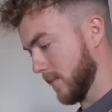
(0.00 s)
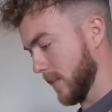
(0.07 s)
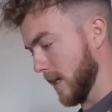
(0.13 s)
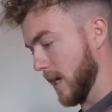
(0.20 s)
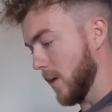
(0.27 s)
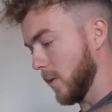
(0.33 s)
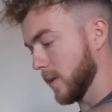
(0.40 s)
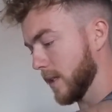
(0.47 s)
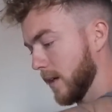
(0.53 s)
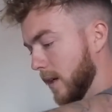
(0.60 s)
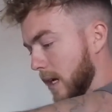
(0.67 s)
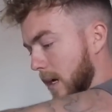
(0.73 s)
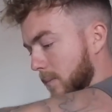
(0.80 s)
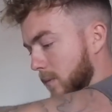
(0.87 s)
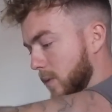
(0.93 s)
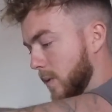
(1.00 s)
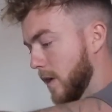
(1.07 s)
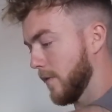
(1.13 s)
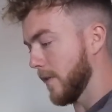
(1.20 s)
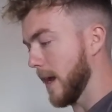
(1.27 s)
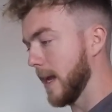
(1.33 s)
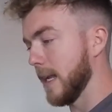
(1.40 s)
It also comes
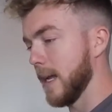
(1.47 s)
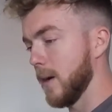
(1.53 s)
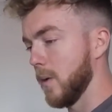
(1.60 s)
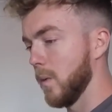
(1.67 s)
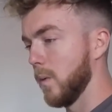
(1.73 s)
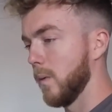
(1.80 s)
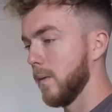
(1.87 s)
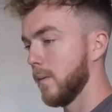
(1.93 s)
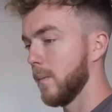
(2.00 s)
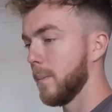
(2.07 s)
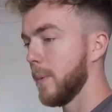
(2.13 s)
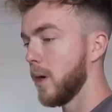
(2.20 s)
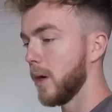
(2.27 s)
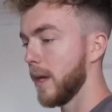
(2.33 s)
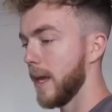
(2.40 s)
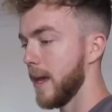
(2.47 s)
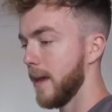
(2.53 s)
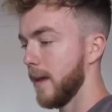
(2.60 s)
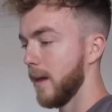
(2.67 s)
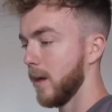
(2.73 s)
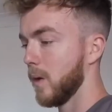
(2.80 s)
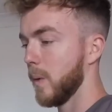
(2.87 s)
with a little
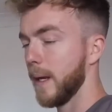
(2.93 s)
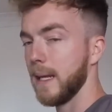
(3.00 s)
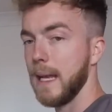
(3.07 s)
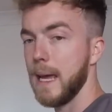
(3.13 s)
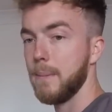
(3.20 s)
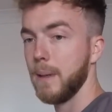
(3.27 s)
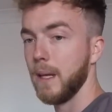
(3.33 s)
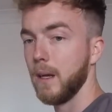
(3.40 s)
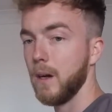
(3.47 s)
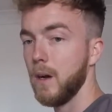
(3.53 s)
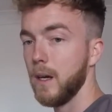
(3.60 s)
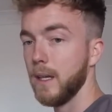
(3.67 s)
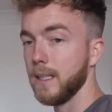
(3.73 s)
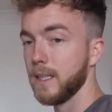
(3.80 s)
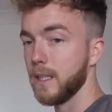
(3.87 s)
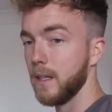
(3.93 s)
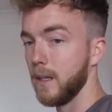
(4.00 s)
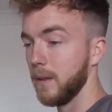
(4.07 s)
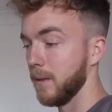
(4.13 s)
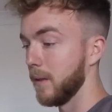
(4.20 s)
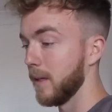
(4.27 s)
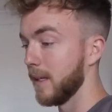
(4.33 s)
pocket quick labelling guide, so
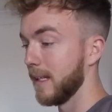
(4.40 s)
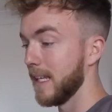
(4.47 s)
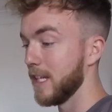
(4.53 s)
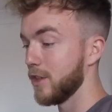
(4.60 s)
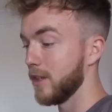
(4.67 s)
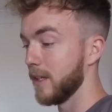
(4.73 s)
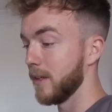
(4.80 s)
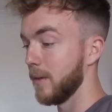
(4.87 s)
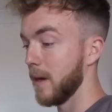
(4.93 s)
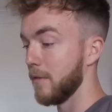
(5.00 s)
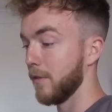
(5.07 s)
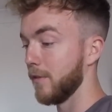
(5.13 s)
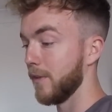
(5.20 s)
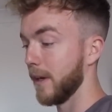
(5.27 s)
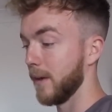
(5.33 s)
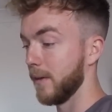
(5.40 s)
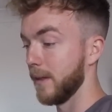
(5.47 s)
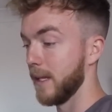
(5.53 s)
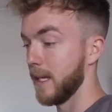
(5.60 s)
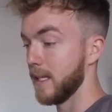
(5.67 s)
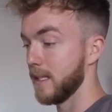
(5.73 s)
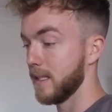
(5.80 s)
you can literally do everything on
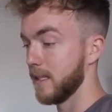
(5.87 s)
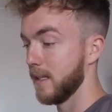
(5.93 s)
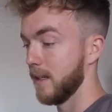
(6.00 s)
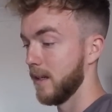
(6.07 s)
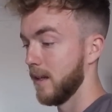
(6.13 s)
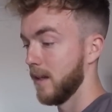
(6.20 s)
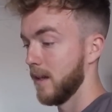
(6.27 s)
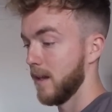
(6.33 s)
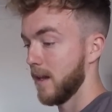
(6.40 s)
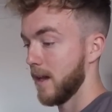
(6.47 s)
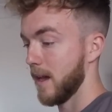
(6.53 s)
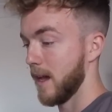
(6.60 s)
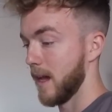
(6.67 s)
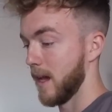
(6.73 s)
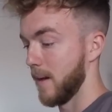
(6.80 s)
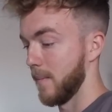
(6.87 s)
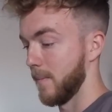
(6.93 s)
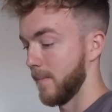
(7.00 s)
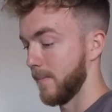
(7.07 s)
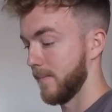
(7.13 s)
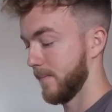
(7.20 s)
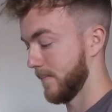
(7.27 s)
this.
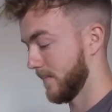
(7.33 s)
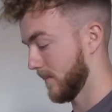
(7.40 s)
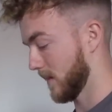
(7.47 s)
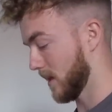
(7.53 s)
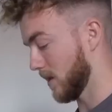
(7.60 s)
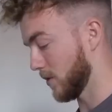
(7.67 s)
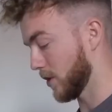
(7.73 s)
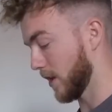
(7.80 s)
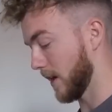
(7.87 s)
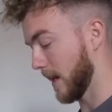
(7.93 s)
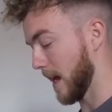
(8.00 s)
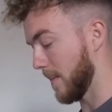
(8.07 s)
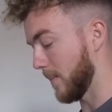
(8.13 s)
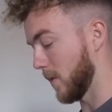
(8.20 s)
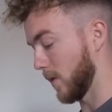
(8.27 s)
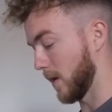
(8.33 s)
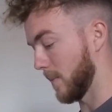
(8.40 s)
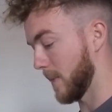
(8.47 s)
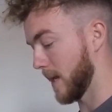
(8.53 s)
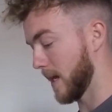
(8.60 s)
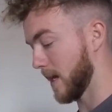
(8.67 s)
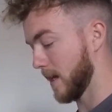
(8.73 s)
I'll show you that more in a
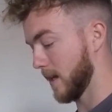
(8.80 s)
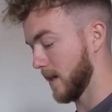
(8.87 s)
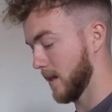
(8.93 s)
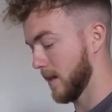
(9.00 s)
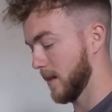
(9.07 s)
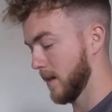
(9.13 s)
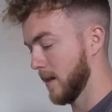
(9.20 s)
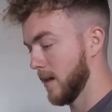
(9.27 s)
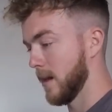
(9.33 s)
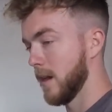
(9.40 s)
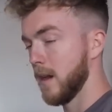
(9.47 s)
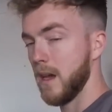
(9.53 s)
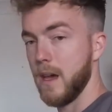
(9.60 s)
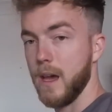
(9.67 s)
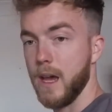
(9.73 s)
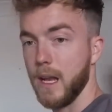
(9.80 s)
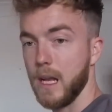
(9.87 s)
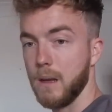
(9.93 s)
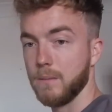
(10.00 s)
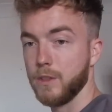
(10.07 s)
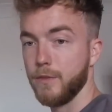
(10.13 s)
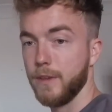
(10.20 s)
minute.
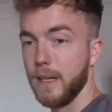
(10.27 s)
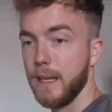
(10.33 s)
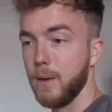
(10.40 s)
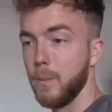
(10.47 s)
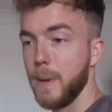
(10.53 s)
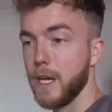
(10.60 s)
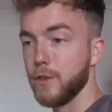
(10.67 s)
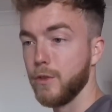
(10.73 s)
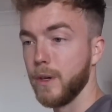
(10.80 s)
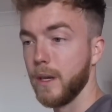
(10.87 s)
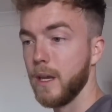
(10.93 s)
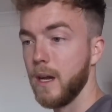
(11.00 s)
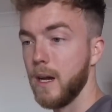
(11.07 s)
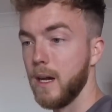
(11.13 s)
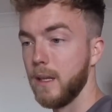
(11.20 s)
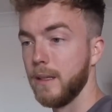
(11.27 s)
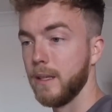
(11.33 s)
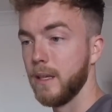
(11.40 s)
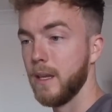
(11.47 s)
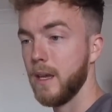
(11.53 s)
Comes with a little measuring card.